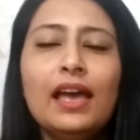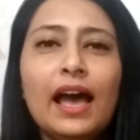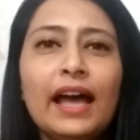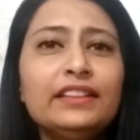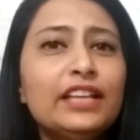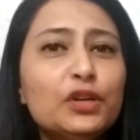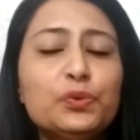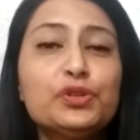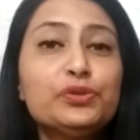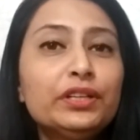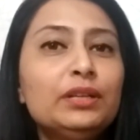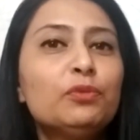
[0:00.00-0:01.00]
And that was
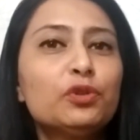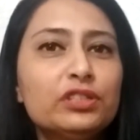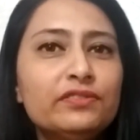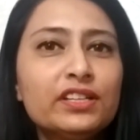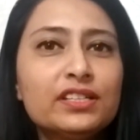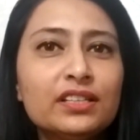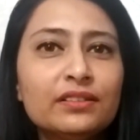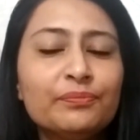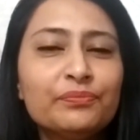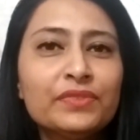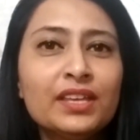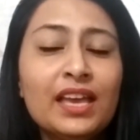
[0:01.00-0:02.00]
really motivating.
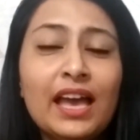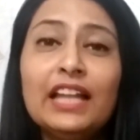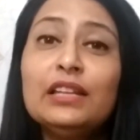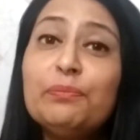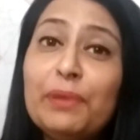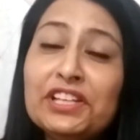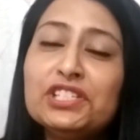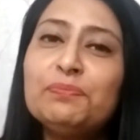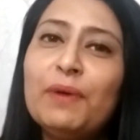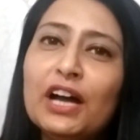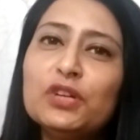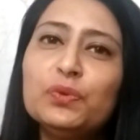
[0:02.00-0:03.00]
And the best
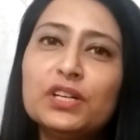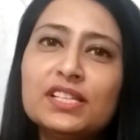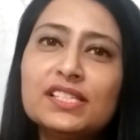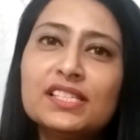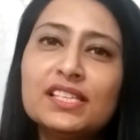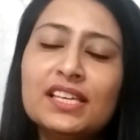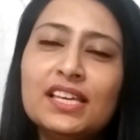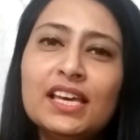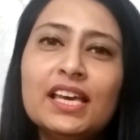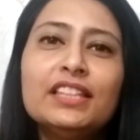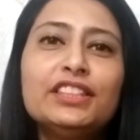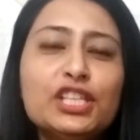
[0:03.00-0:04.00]
part was,
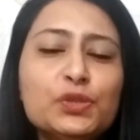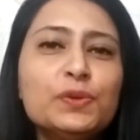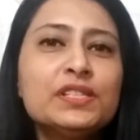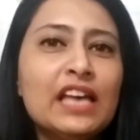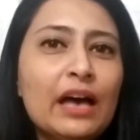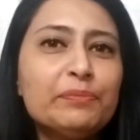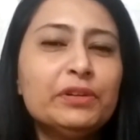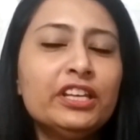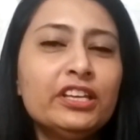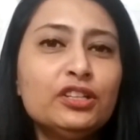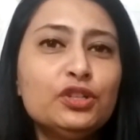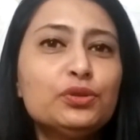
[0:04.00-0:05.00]
this was
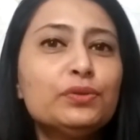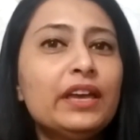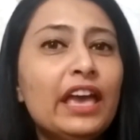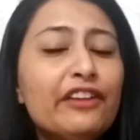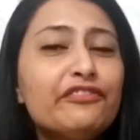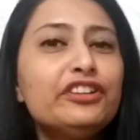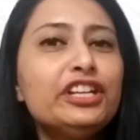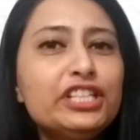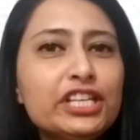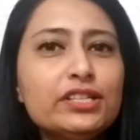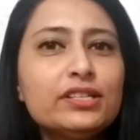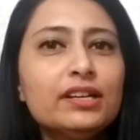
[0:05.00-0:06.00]
happening to every
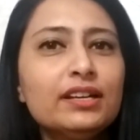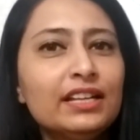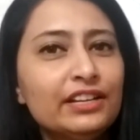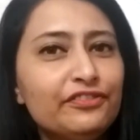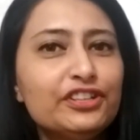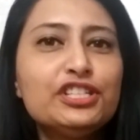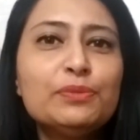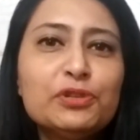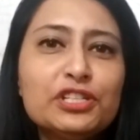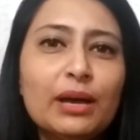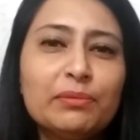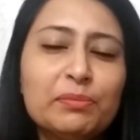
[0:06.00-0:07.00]
teacher in FIITJEE
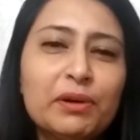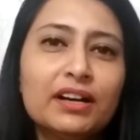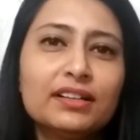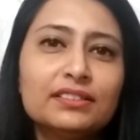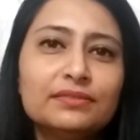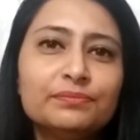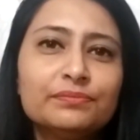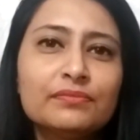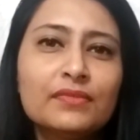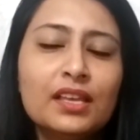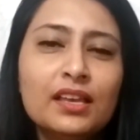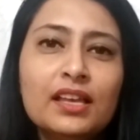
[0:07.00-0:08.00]
Punjabi Bagh.
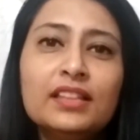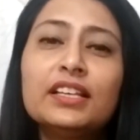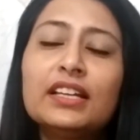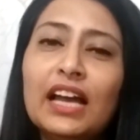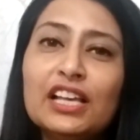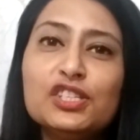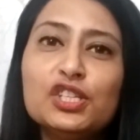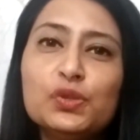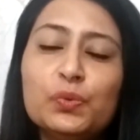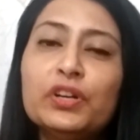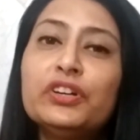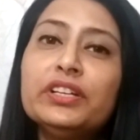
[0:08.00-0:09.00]
The classes
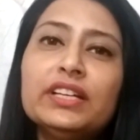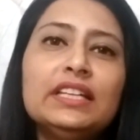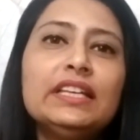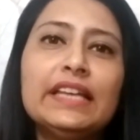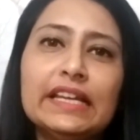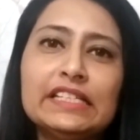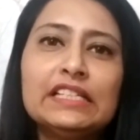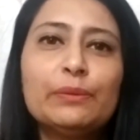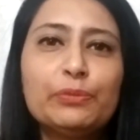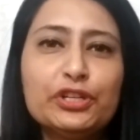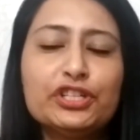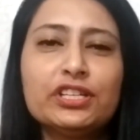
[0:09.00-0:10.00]
were really getting
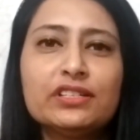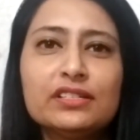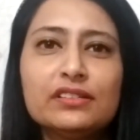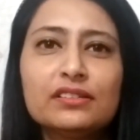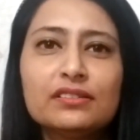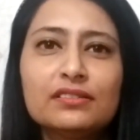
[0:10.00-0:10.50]
appreciated.